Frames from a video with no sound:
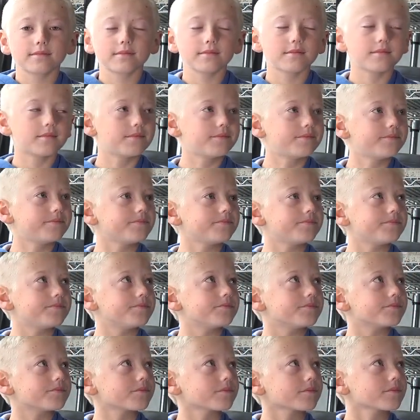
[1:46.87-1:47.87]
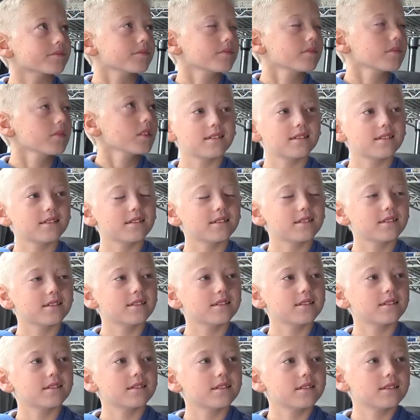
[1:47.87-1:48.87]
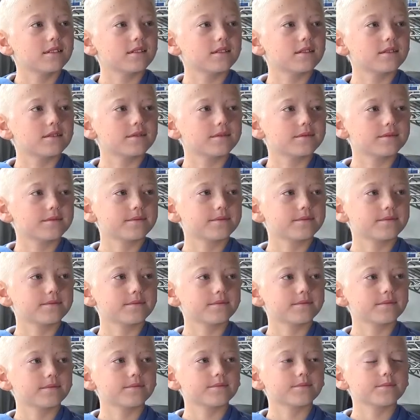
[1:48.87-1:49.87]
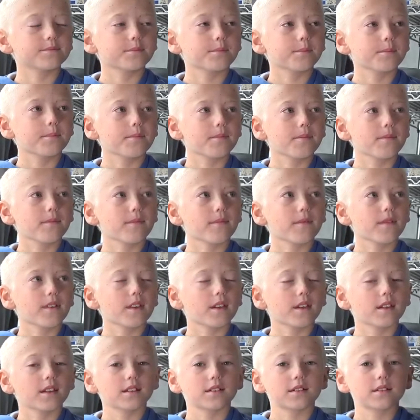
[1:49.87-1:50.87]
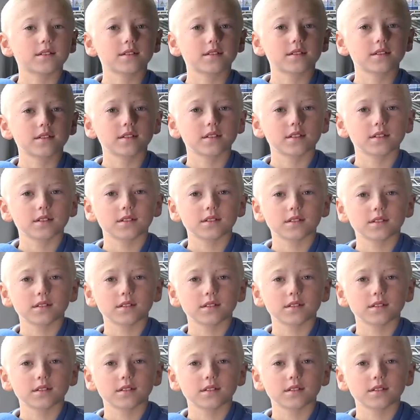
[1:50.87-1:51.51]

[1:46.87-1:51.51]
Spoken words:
(silent)